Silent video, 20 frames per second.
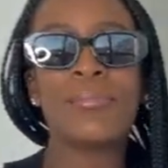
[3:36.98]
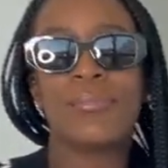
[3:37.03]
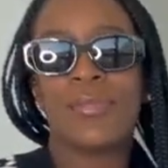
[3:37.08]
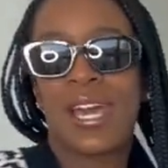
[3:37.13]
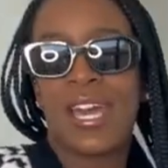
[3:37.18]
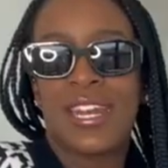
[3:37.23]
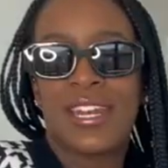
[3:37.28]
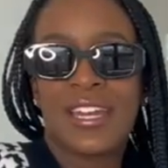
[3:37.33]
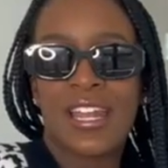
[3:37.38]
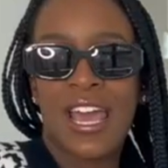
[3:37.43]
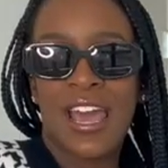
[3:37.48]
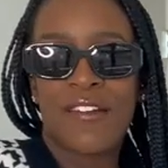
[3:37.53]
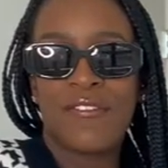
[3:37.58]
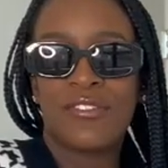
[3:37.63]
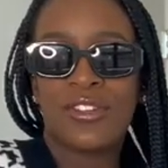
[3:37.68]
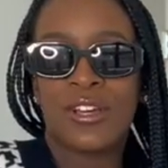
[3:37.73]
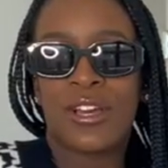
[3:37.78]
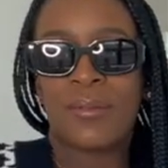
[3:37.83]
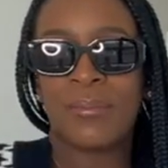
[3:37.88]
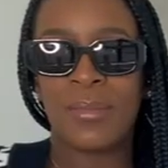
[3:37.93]
I didn't have
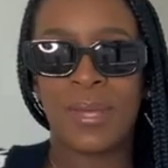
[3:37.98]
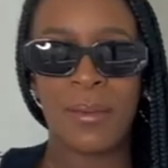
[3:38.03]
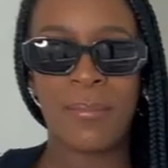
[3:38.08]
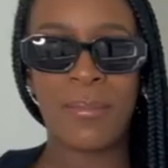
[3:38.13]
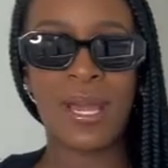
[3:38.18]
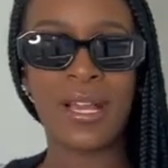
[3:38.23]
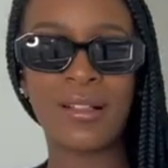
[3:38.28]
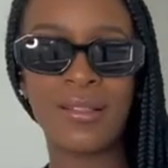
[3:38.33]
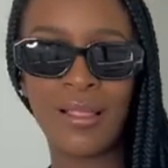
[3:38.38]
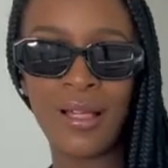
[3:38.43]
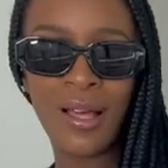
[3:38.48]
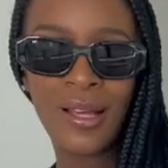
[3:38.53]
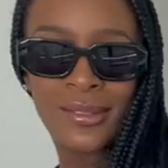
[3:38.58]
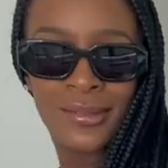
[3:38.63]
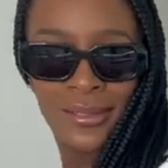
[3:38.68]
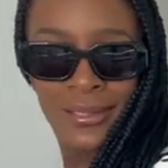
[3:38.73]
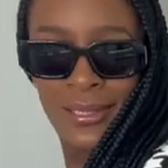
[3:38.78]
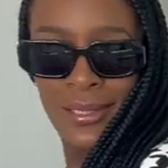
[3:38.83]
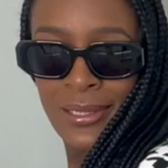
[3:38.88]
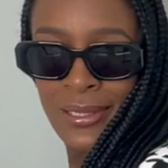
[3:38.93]
that in my
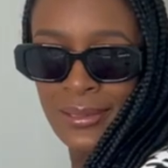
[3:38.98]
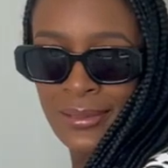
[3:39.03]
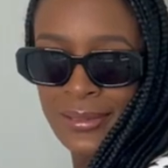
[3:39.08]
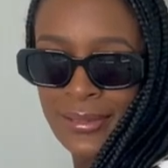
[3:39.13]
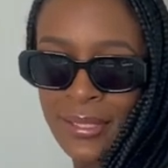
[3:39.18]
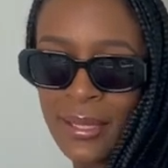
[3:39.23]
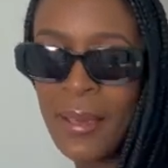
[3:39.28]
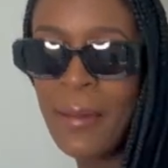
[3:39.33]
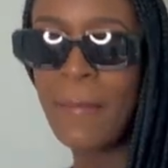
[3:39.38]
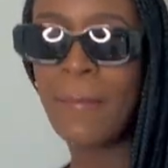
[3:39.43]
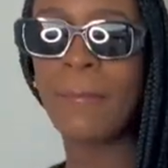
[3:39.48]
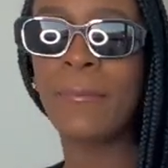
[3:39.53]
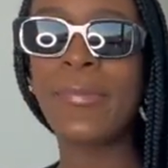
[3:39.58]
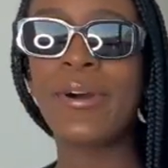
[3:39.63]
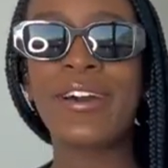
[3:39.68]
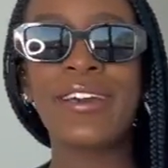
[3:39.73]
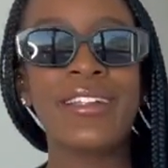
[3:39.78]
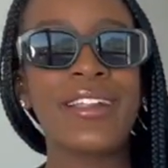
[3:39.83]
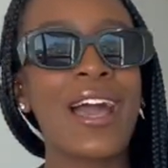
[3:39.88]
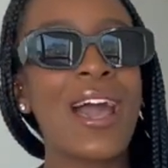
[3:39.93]
closet,
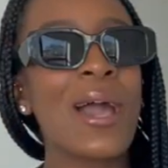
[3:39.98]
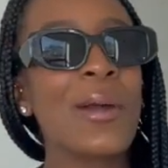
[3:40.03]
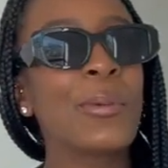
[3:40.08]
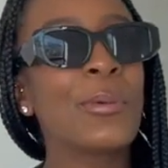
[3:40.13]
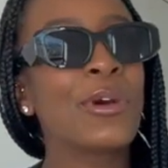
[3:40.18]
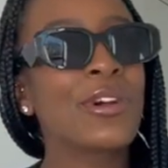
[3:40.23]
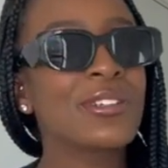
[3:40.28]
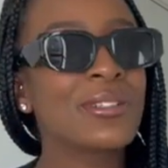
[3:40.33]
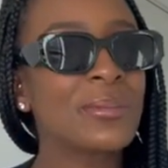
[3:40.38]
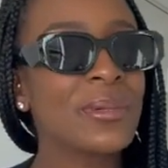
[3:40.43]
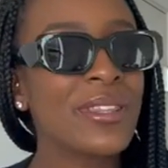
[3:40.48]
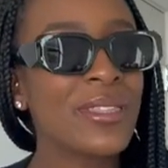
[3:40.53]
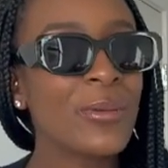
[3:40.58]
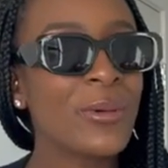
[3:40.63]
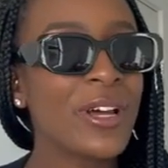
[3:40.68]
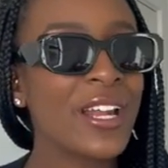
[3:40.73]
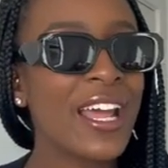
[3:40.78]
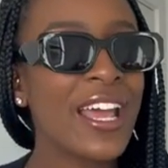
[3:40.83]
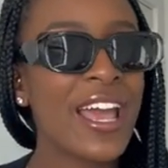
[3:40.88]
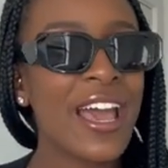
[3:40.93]
but I worked with
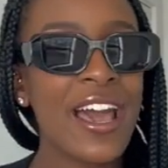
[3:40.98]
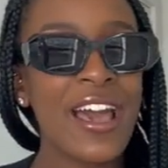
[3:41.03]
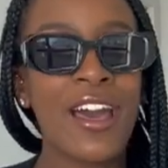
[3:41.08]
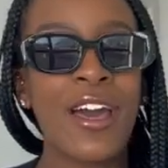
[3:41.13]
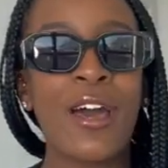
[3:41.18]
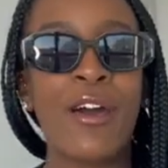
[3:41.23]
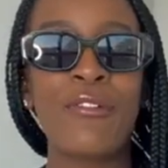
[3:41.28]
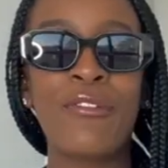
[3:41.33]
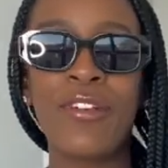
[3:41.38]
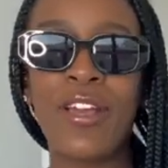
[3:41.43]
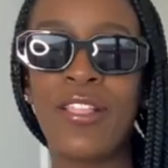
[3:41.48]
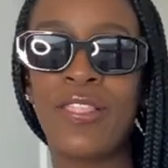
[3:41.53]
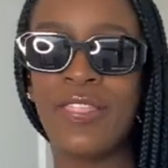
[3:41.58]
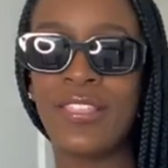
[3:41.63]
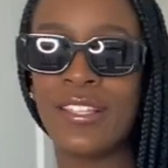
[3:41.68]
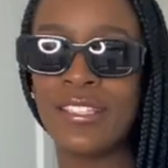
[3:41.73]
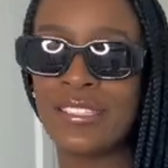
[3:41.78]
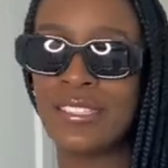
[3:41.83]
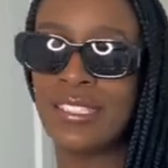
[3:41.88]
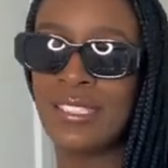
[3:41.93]
what I have and
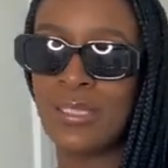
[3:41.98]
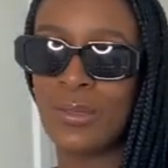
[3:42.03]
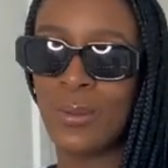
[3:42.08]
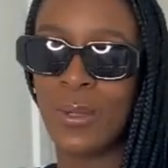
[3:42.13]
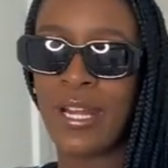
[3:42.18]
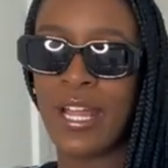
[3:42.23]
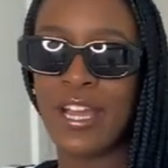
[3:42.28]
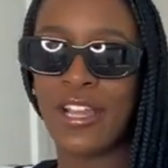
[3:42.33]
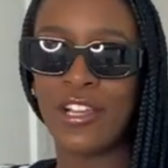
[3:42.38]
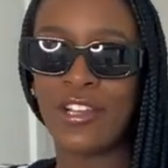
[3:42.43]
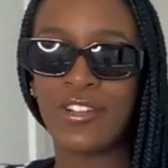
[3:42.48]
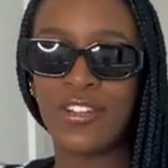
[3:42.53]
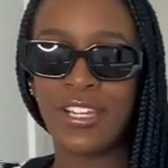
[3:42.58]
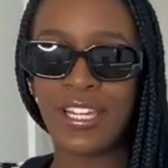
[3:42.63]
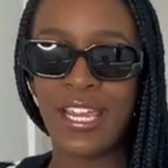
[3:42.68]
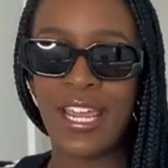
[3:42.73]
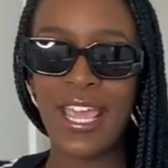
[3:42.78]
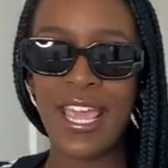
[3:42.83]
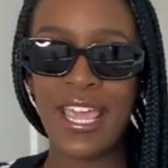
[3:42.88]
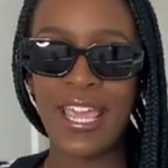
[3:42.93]
this is what I
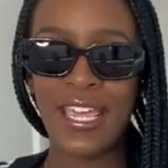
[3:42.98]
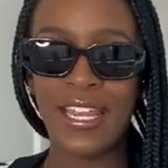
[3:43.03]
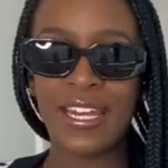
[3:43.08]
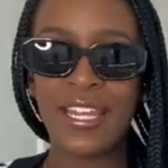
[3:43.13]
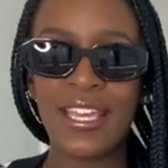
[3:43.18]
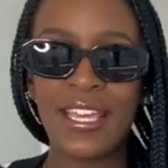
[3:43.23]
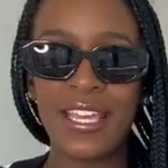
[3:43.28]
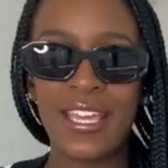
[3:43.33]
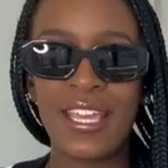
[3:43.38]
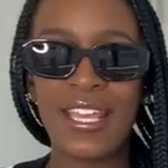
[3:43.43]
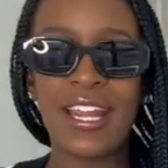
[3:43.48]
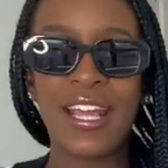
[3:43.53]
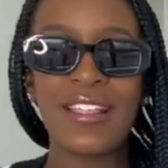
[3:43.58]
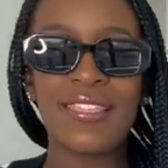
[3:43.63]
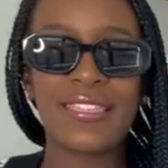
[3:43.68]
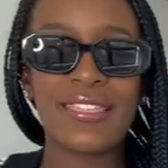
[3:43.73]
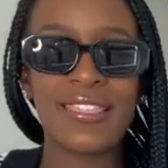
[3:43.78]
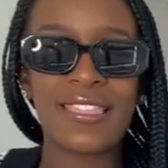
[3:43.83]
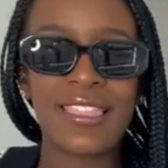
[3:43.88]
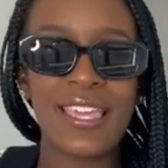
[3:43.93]
created and I
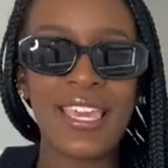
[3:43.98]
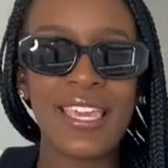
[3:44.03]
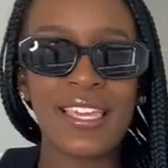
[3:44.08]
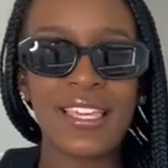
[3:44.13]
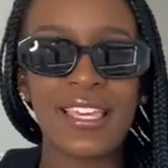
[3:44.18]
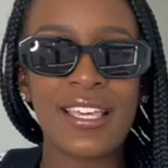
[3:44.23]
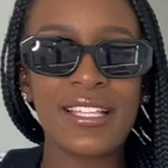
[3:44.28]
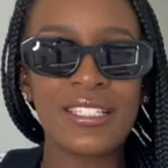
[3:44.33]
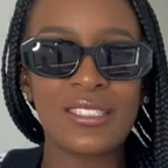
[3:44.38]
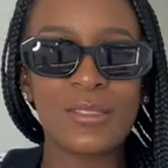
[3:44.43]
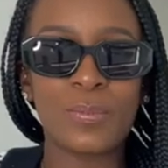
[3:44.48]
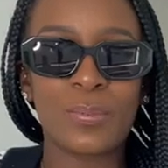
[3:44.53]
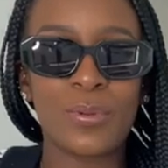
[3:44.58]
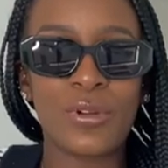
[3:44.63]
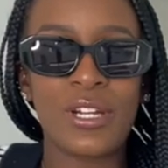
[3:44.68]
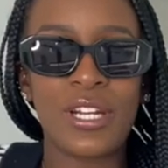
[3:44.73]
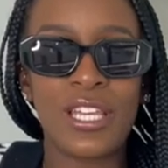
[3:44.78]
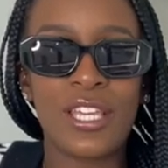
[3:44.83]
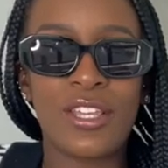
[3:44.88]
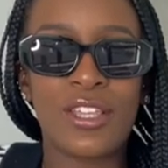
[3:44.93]
think it's
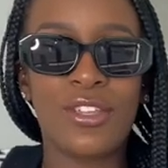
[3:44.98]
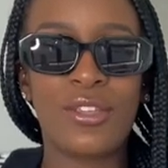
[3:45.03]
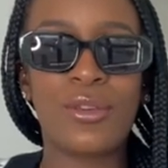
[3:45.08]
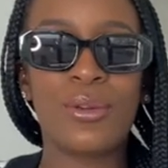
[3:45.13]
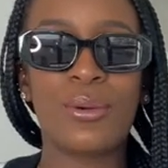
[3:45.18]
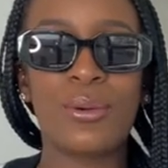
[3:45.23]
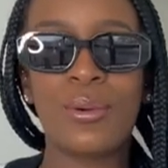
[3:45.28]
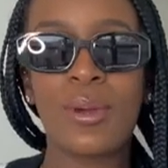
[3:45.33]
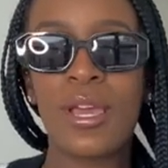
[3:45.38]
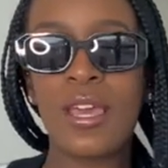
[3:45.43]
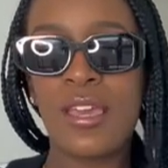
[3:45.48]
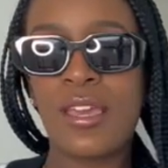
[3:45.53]
pretty cute.